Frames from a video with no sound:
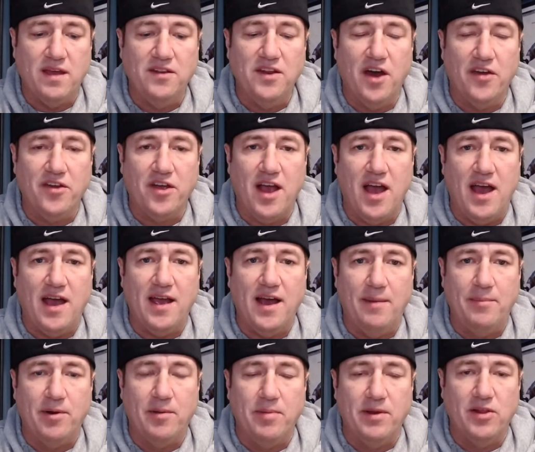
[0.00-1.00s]
Another guy
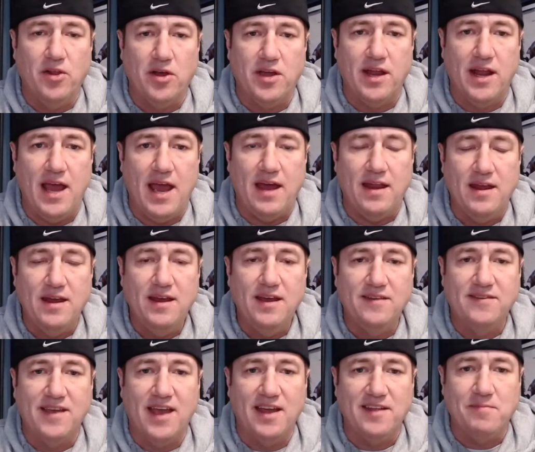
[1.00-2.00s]
I'm going to be looking at
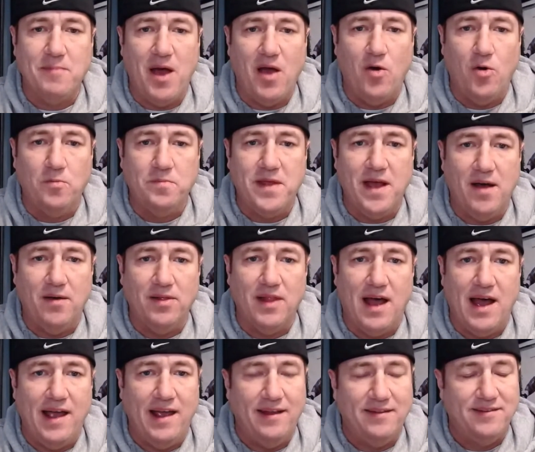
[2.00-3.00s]
is against my hometown
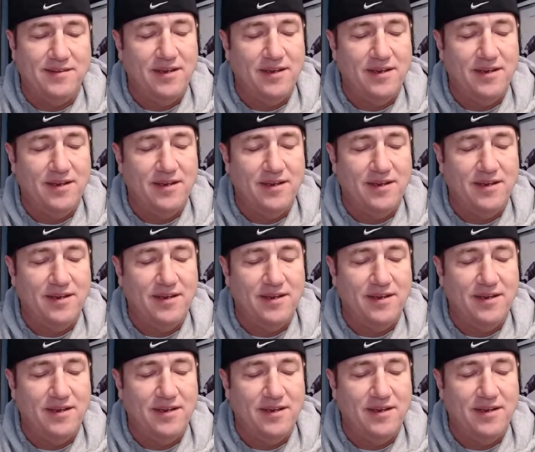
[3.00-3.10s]
Lions,